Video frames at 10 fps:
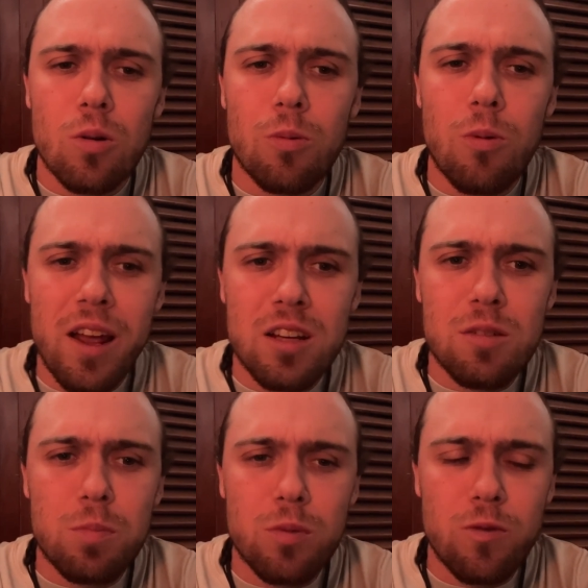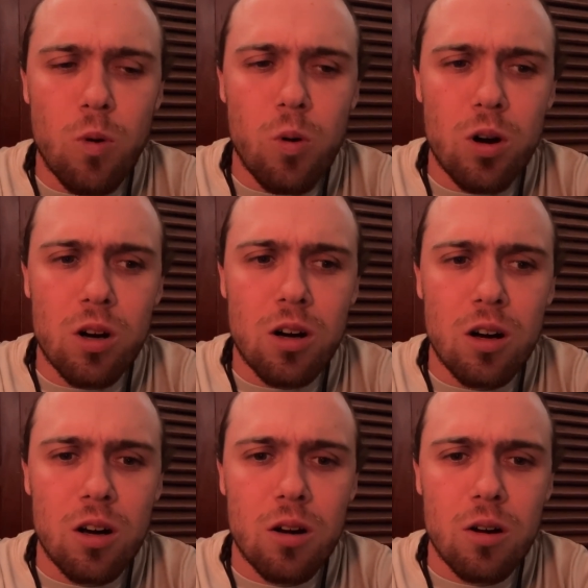right before
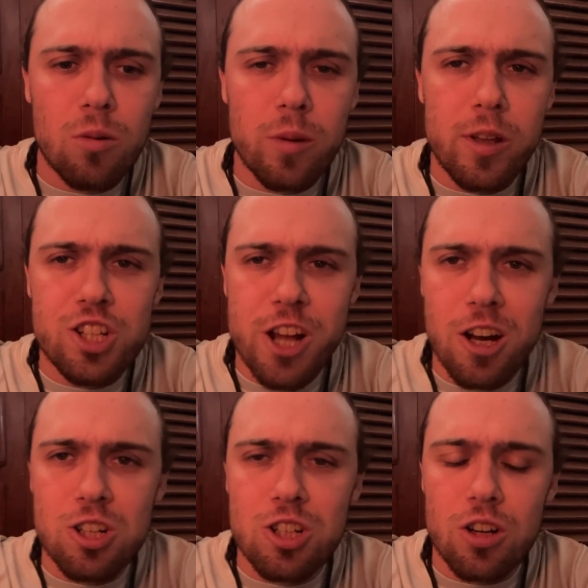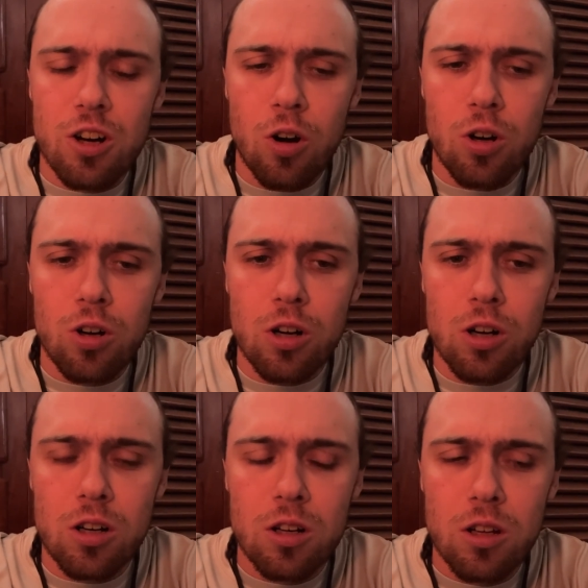we changed
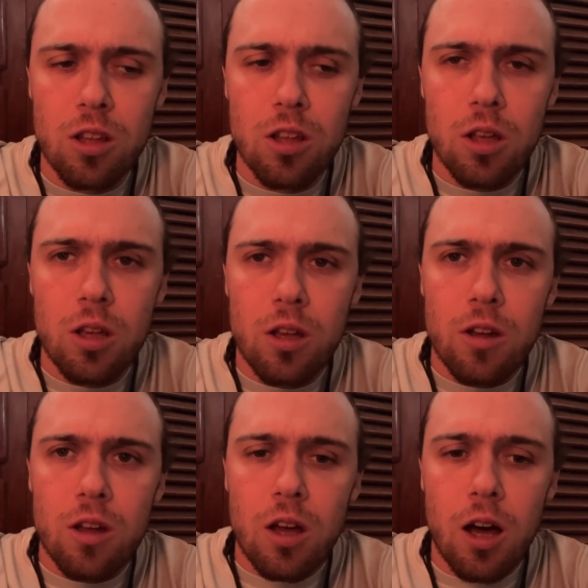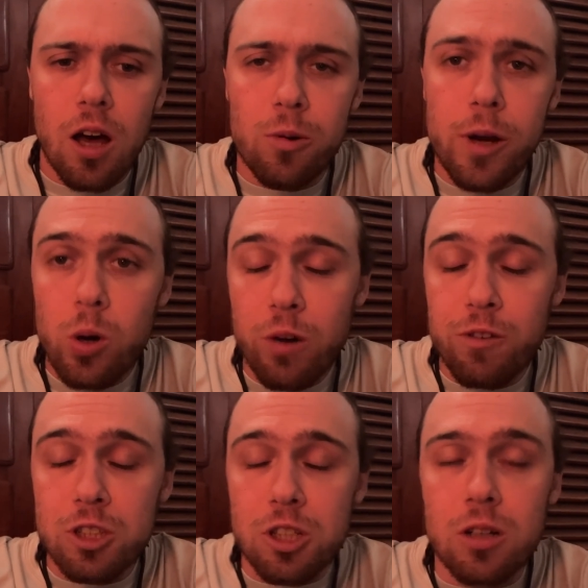her regulator
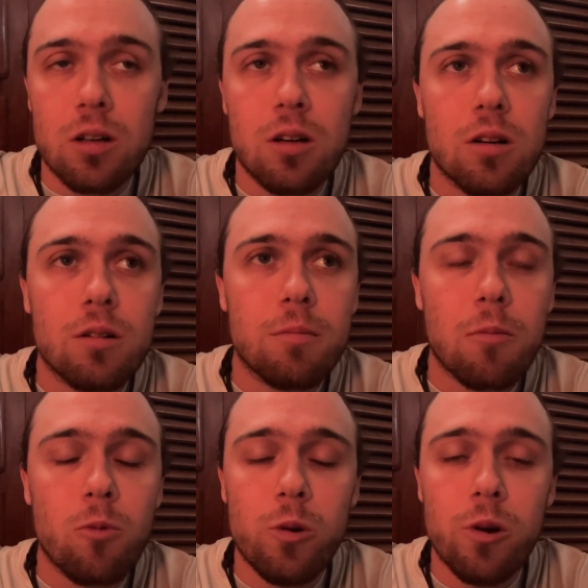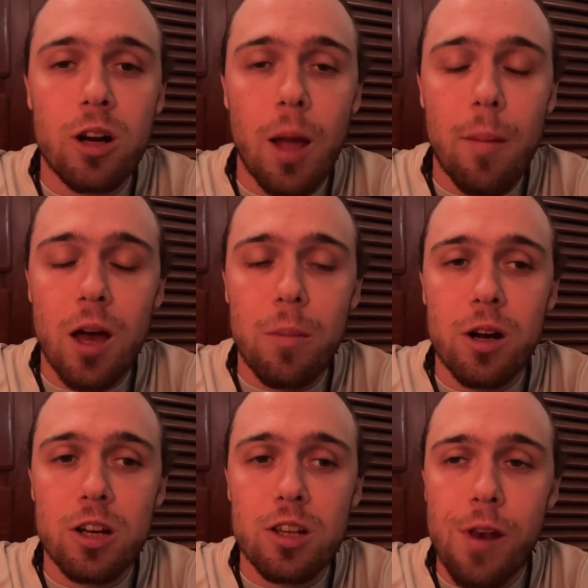filter when we were coming up
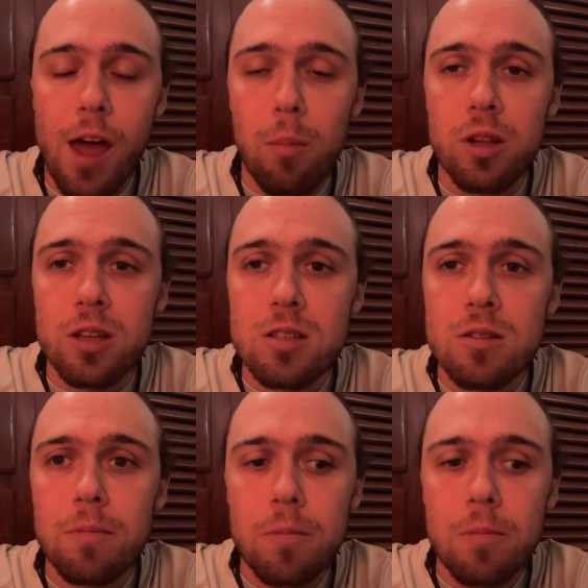here to Annapolis.